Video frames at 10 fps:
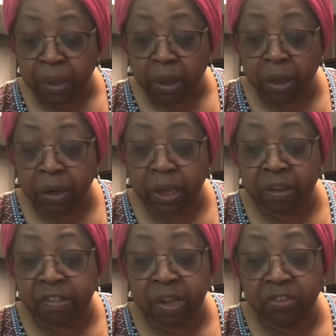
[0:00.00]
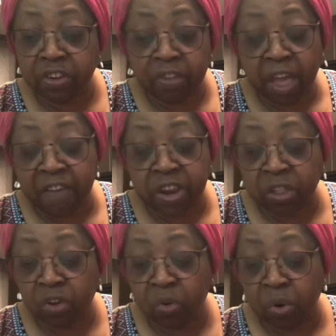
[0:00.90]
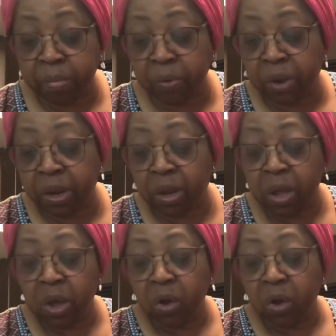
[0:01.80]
And like I said, just have it at the door and be ready